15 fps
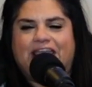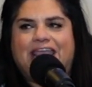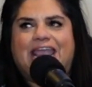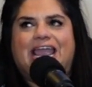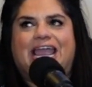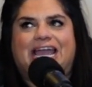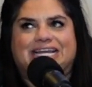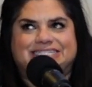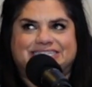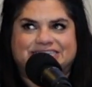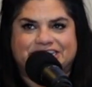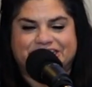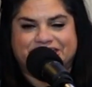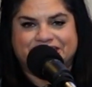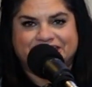I had
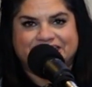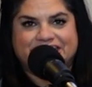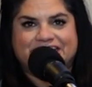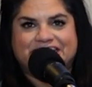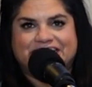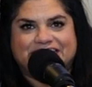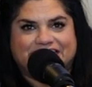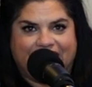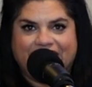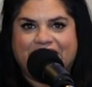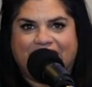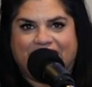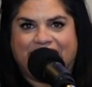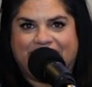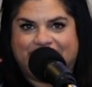to get
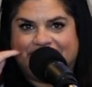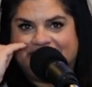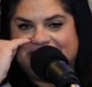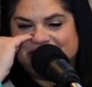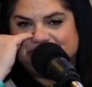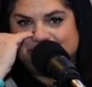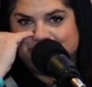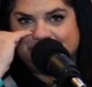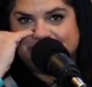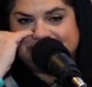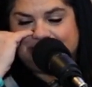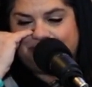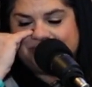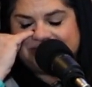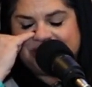on and do
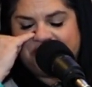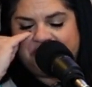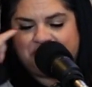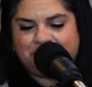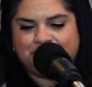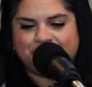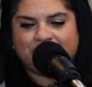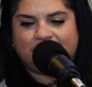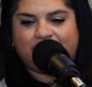this episode.